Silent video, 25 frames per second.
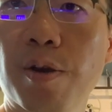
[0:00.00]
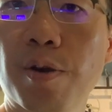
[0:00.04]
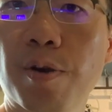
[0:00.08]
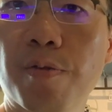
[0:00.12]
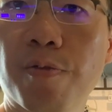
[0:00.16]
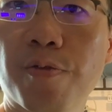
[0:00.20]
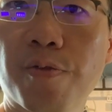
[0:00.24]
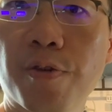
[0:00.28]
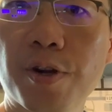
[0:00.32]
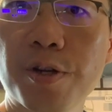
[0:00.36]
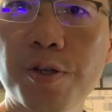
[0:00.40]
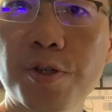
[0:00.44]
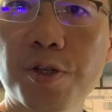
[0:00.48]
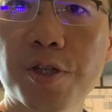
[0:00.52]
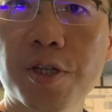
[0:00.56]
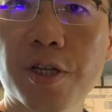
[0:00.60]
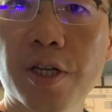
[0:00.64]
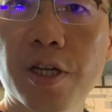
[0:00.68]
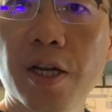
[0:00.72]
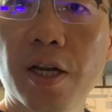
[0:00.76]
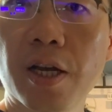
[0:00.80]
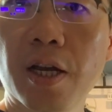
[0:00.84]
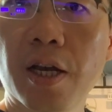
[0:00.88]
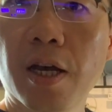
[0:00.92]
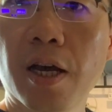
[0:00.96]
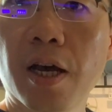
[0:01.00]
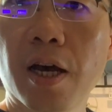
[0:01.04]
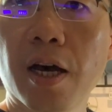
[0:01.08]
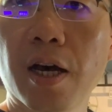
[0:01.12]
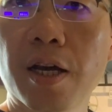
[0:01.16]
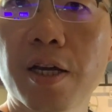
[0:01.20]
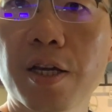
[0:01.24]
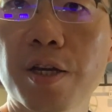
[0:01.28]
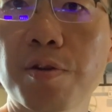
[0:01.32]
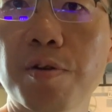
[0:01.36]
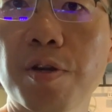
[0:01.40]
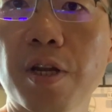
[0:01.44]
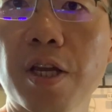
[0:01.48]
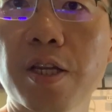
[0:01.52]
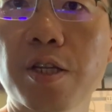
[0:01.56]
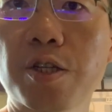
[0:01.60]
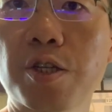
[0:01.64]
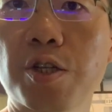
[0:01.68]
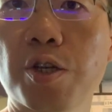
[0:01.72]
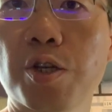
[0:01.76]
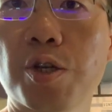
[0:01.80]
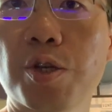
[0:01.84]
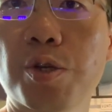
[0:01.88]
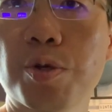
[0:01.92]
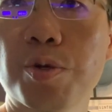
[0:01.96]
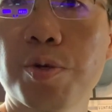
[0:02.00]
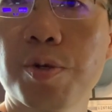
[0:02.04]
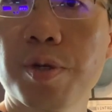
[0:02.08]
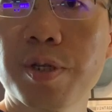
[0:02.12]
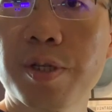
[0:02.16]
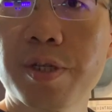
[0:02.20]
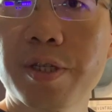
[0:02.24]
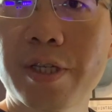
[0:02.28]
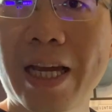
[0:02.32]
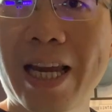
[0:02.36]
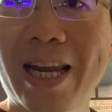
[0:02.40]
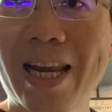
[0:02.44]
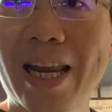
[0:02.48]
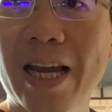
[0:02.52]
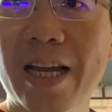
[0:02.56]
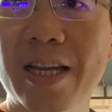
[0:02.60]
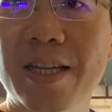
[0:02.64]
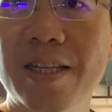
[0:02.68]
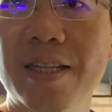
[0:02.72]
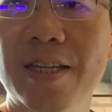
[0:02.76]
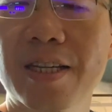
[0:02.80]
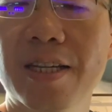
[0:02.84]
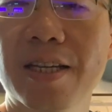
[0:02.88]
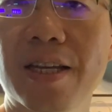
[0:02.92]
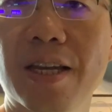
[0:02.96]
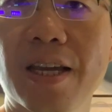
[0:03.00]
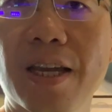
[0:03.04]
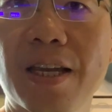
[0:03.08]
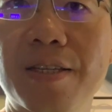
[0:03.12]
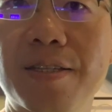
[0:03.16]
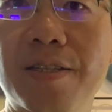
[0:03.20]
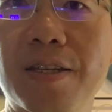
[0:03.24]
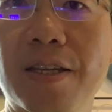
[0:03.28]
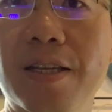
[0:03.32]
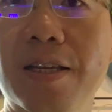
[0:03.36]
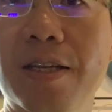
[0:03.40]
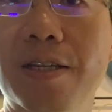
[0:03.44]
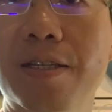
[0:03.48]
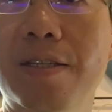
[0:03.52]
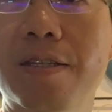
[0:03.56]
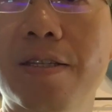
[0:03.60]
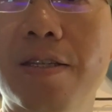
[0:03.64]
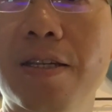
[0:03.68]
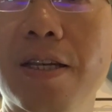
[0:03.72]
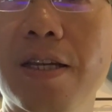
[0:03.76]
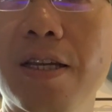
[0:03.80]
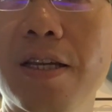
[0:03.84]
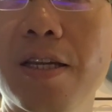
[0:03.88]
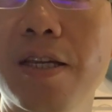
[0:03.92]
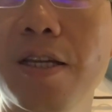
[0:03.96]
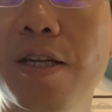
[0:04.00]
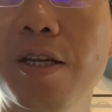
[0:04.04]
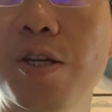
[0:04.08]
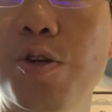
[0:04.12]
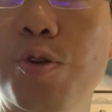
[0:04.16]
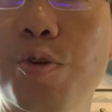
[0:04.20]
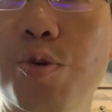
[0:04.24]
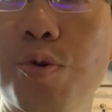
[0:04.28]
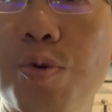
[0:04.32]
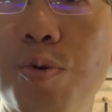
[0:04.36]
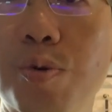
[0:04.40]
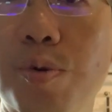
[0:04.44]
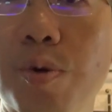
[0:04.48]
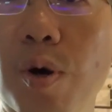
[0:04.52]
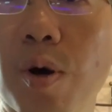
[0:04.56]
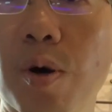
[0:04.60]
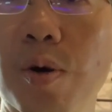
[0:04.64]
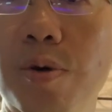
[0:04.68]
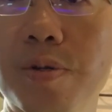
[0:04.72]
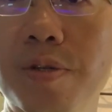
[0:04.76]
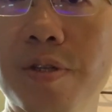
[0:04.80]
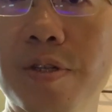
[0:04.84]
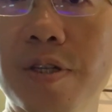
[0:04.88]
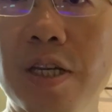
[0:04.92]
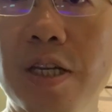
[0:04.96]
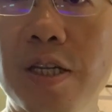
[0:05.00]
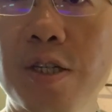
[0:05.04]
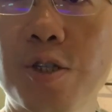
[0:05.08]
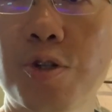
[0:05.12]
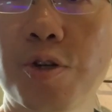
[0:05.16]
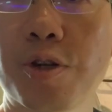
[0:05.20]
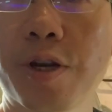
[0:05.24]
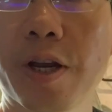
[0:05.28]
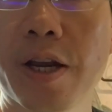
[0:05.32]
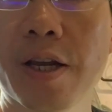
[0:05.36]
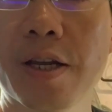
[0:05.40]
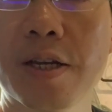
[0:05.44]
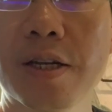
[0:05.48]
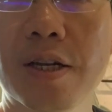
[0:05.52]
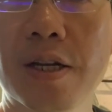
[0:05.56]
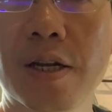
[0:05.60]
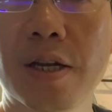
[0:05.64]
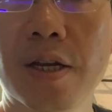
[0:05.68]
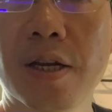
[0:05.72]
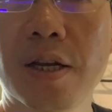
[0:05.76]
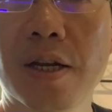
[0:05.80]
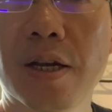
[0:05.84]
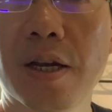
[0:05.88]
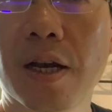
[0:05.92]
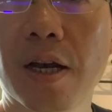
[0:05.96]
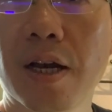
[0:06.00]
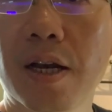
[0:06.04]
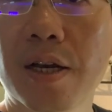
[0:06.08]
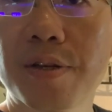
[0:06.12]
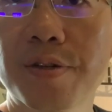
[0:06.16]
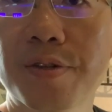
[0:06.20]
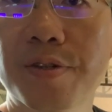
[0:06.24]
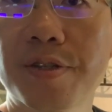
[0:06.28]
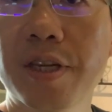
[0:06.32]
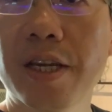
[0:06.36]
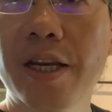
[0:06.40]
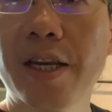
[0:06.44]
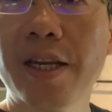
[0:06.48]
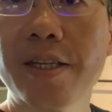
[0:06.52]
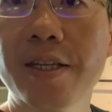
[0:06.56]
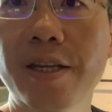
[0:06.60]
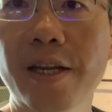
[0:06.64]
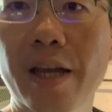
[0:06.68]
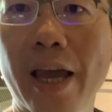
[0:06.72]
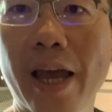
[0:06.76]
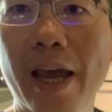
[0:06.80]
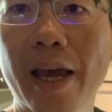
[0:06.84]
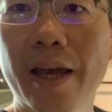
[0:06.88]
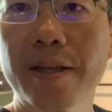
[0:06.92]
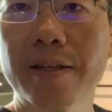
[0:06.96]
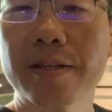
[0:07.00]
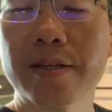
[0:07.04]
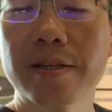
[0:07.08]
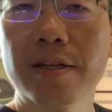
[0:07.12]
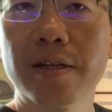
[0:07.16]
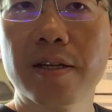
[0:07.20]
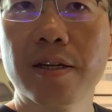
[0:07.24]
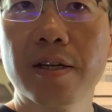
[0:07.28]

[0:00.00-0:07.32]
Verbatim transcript: First, uh, you need to select is it a CU or CJ uh, cylinder head.